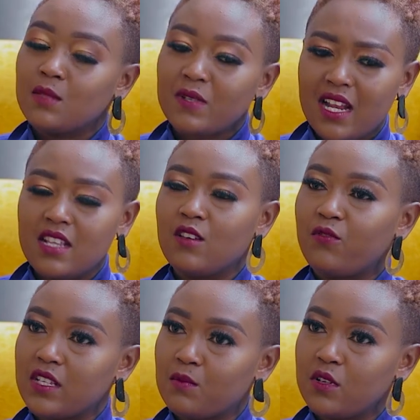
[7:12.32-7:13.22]
especially the
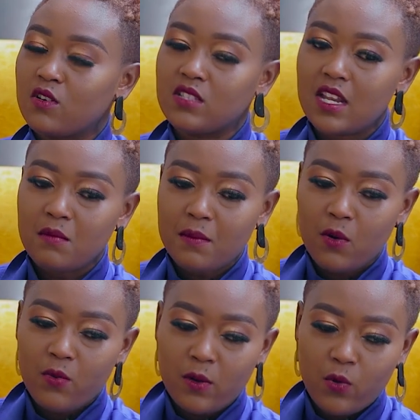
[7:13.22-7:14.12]
first period. Because I remember
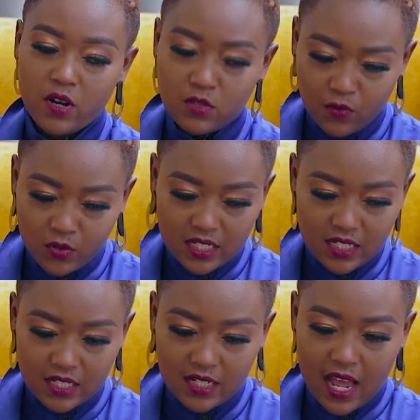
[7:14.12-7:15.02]
when I was
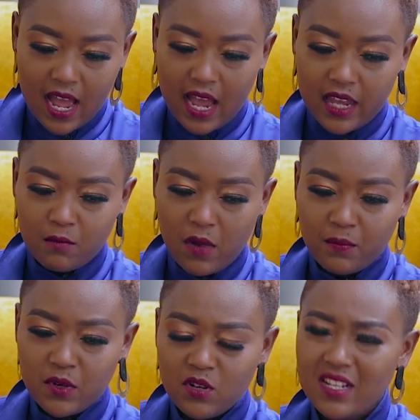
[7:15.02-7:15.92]
14, I had my
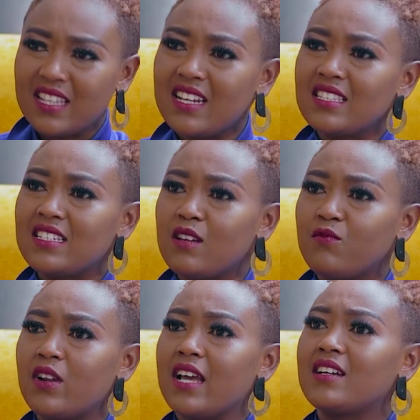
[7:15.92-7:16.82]
period and then I stayed
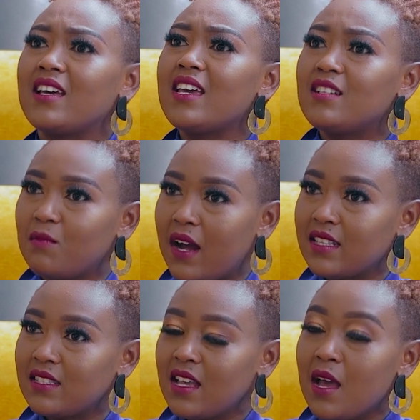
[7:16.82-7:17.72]
for like 8
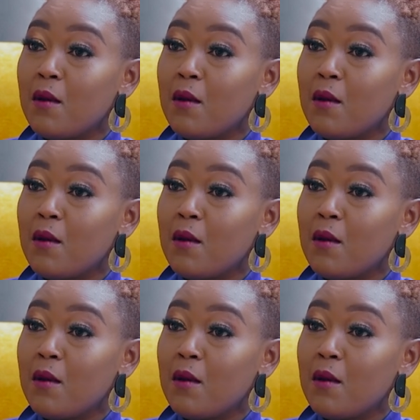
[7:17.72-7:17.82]
months,